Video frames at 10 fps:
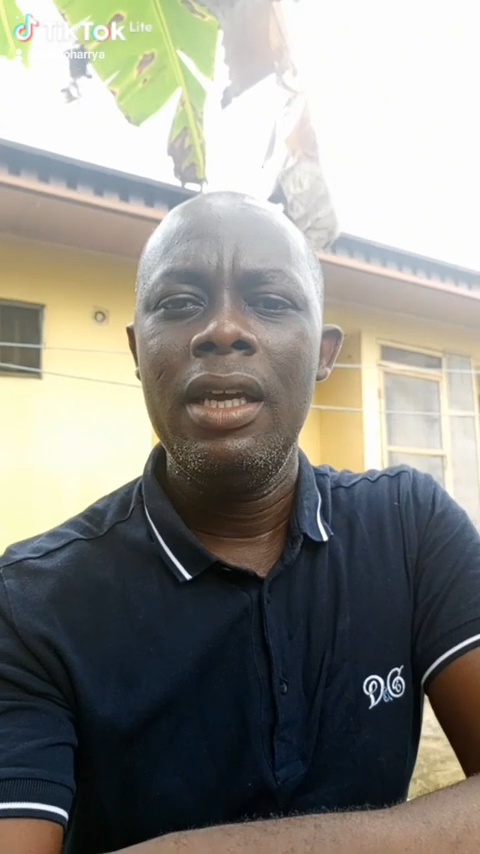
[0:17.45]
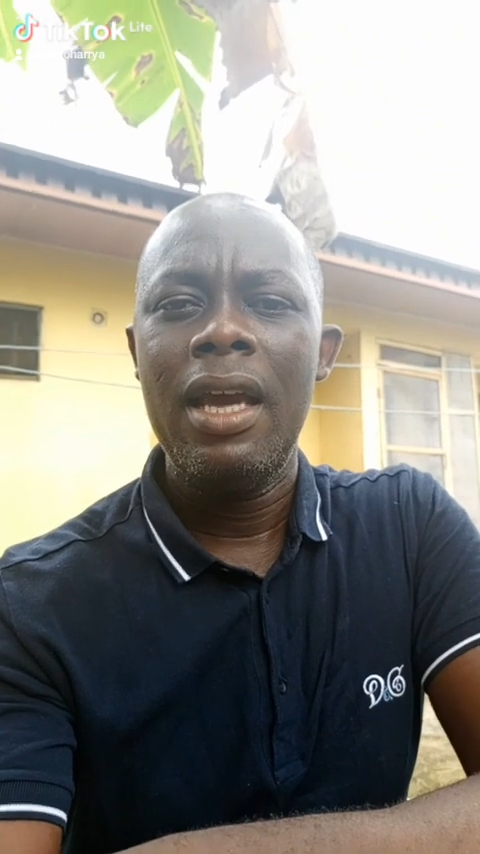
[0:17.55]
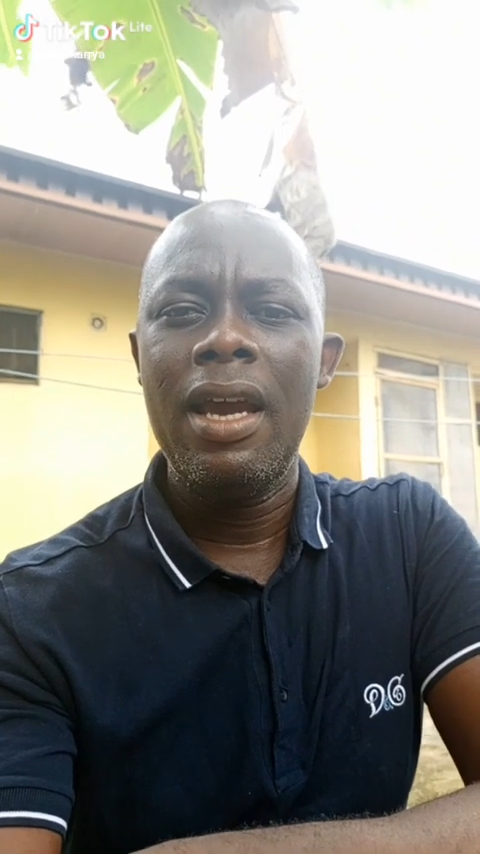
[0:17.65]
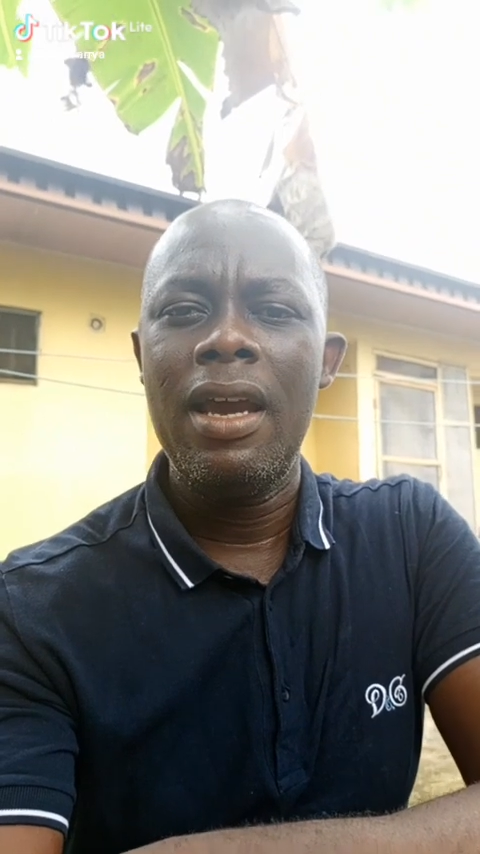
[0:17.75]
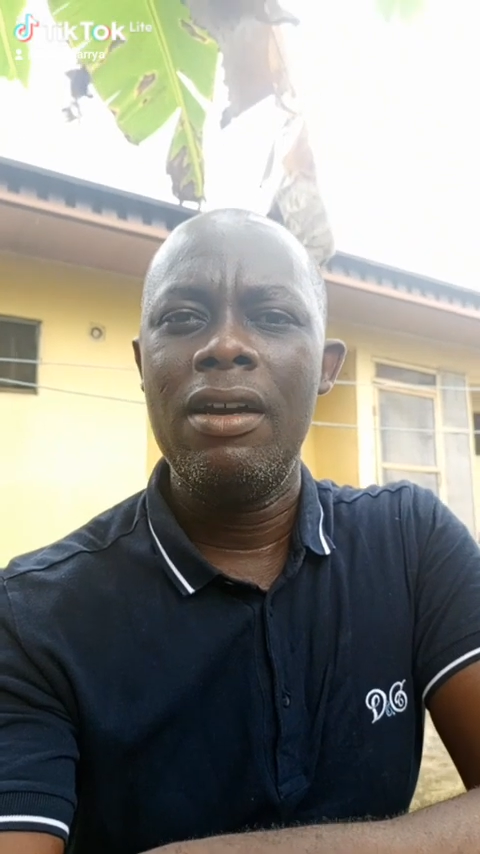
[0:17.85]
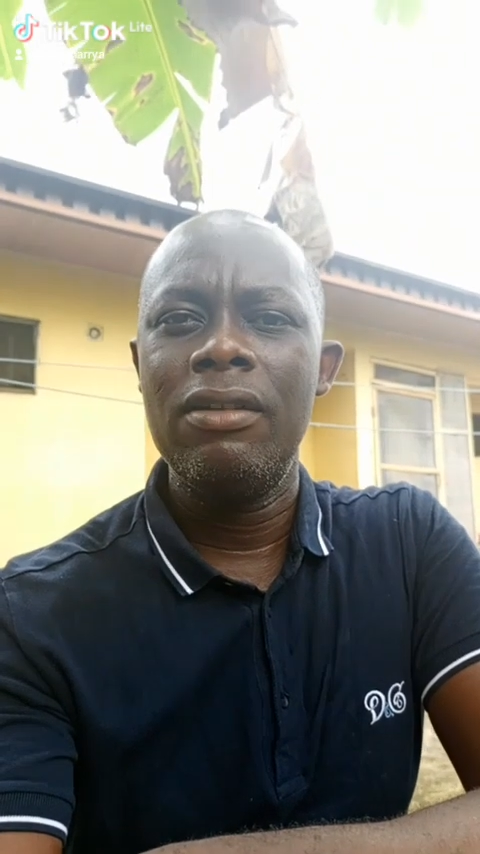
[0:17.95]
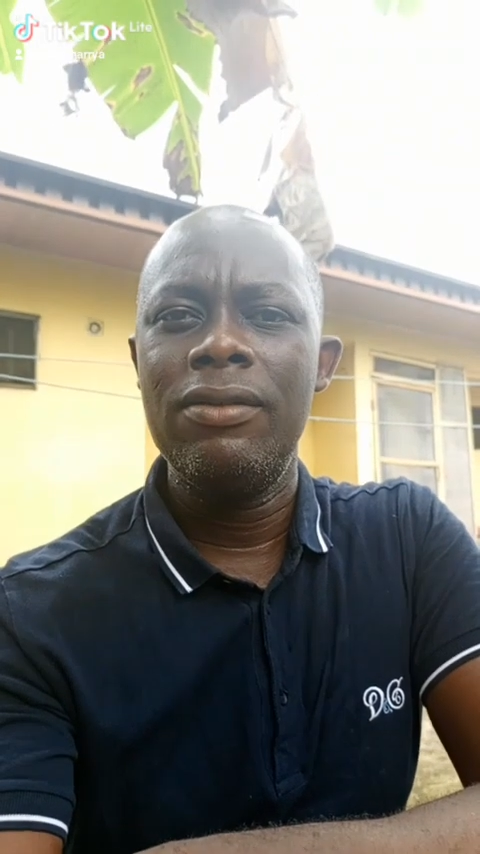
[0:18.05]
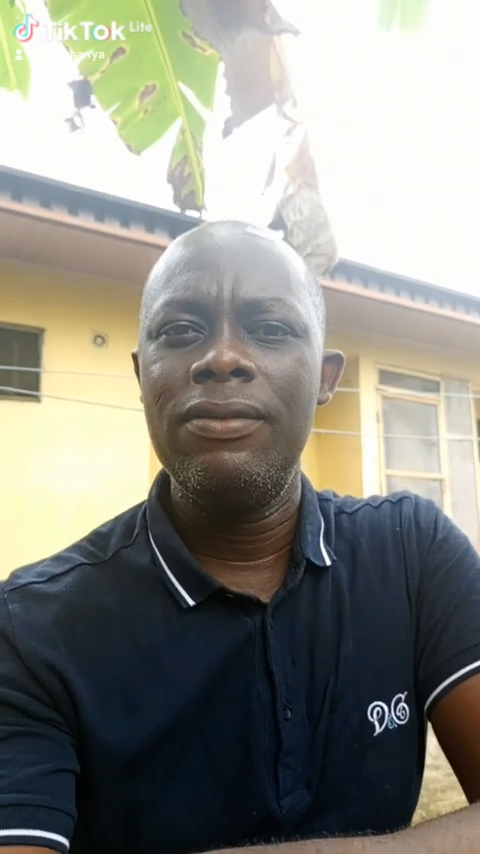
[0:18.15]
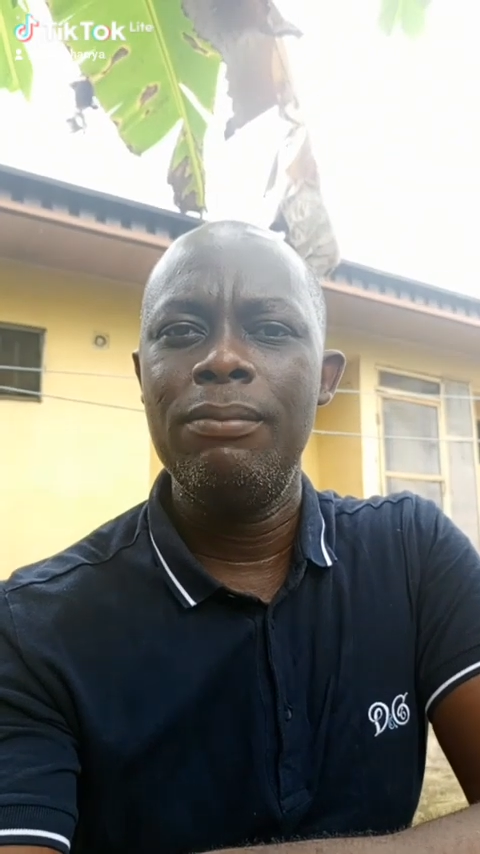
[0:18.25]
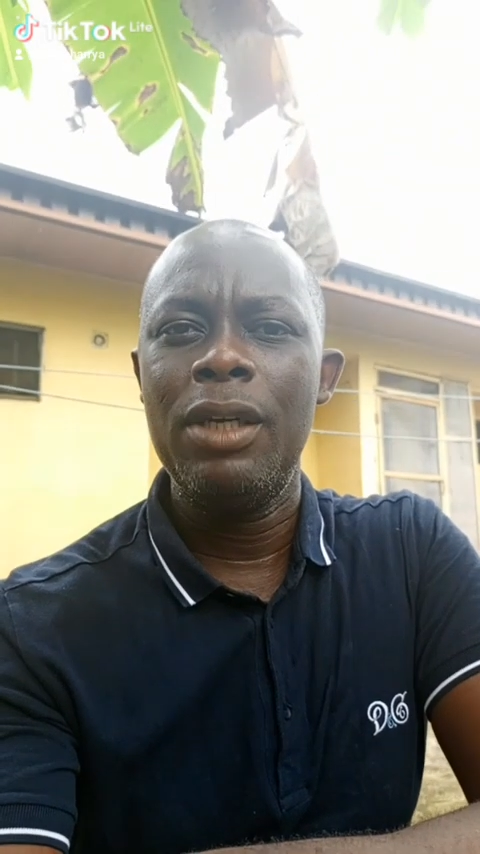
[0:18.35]

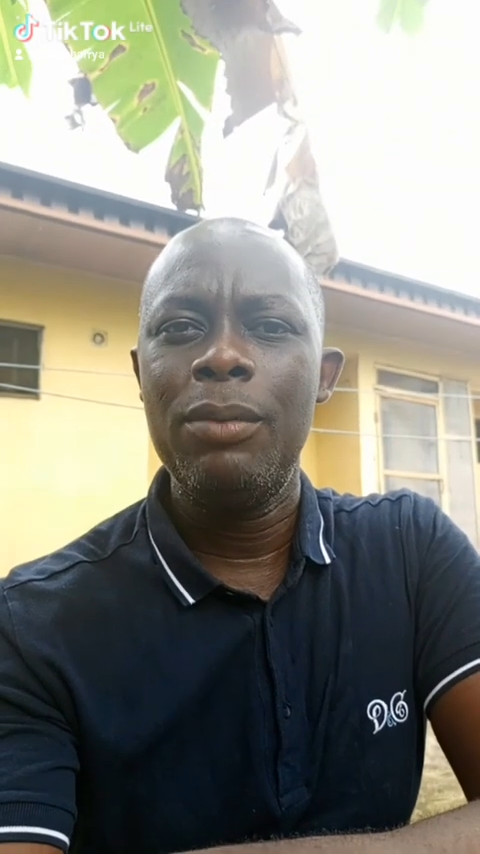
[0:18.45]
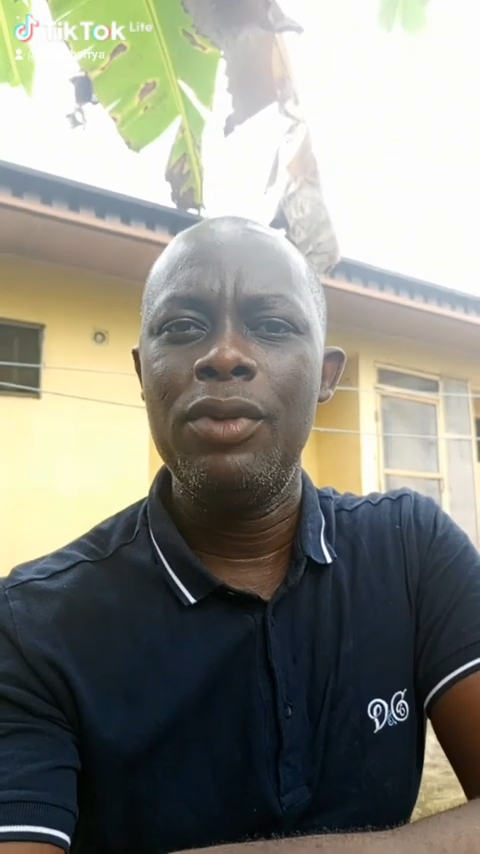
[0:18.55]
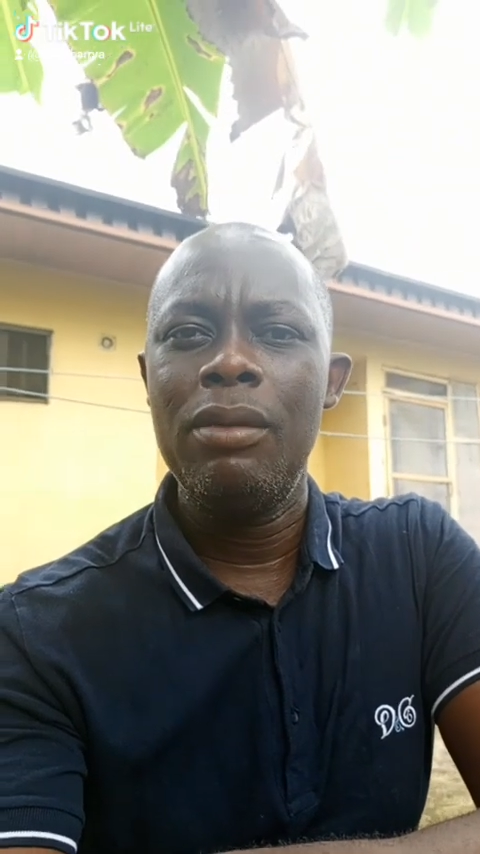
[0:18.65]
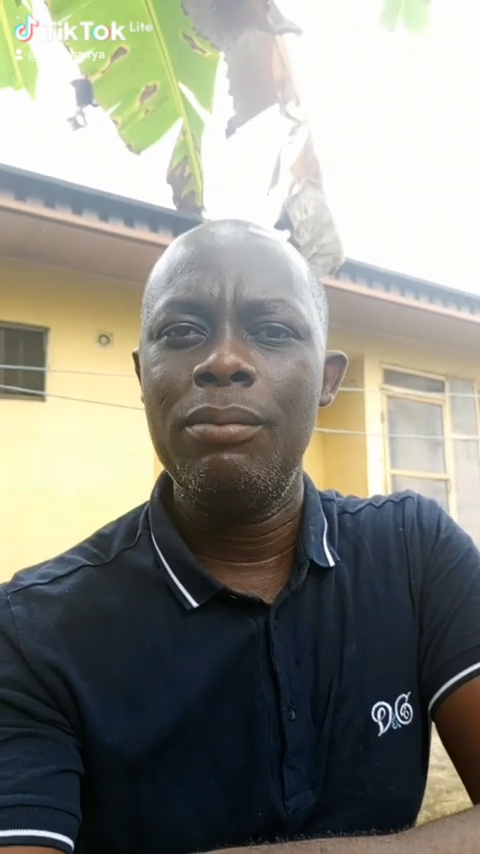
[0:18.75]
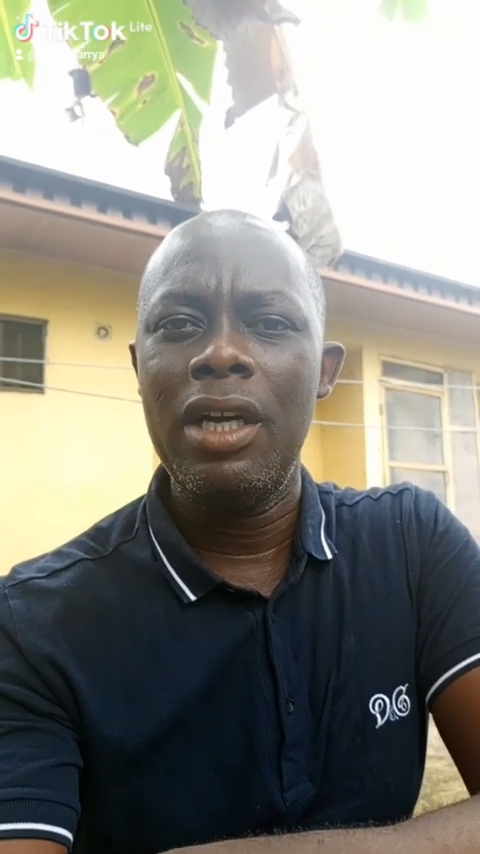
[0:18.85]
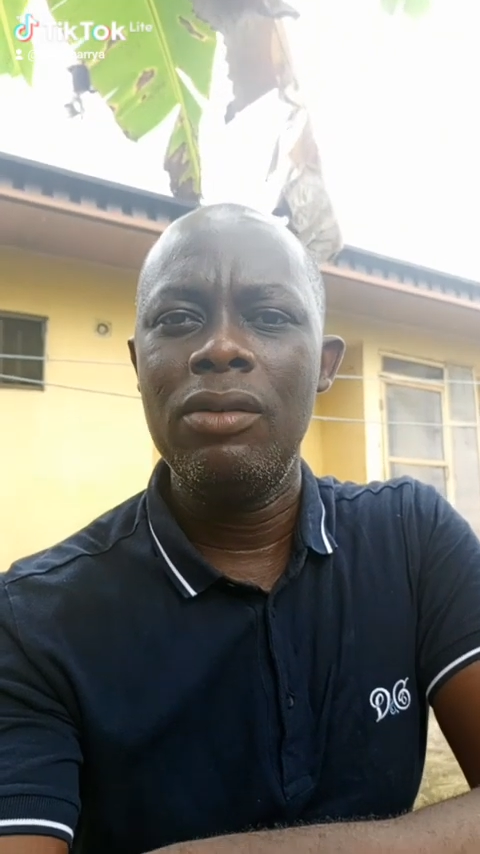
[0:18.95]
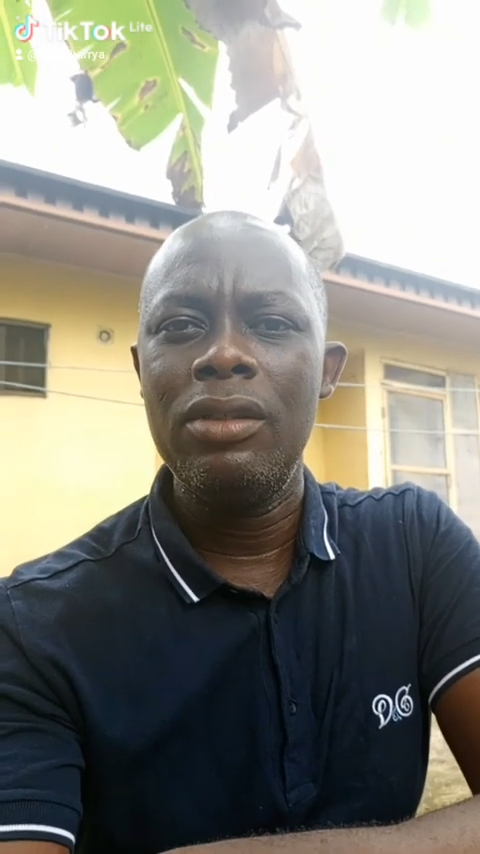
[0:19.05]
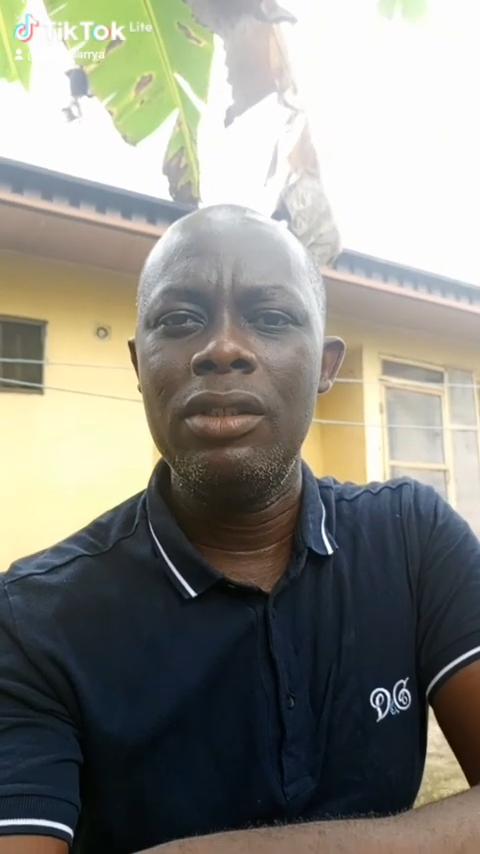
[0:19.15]
have membrane-bound